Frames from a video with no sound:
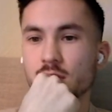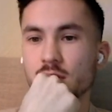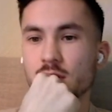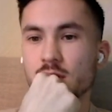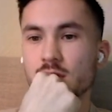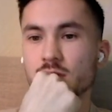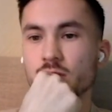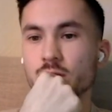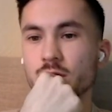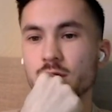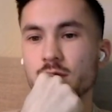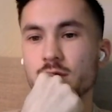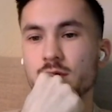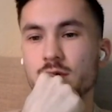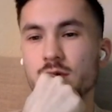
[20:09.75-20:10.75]
and this
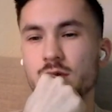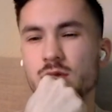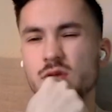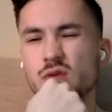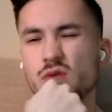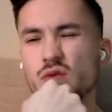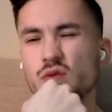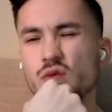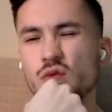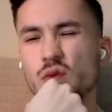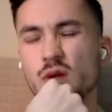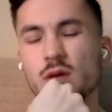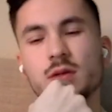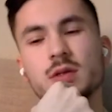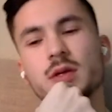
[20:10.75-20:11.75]
was two
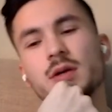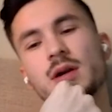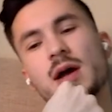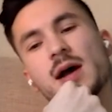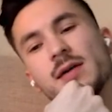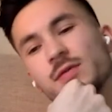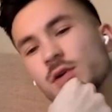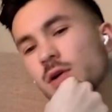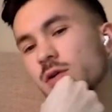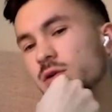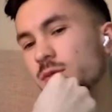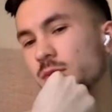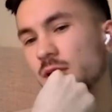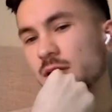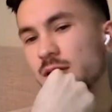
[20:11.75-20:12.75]
a year and a half ago
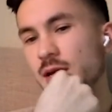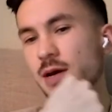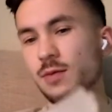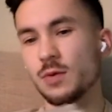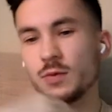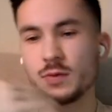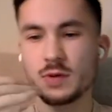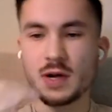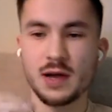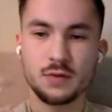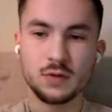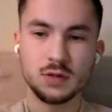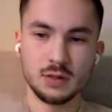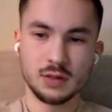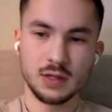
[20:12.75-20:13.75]
or something like that when we were
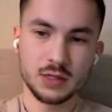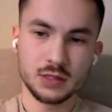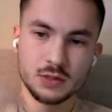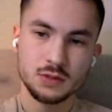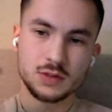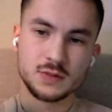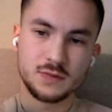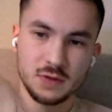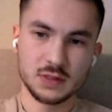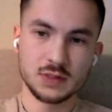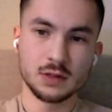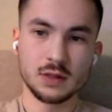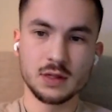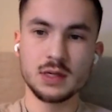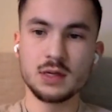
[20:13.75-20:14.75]
having lectures
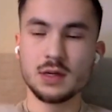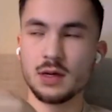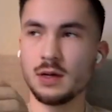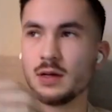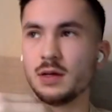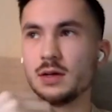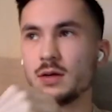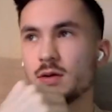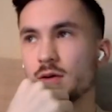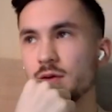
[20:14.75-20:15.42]
physically uh,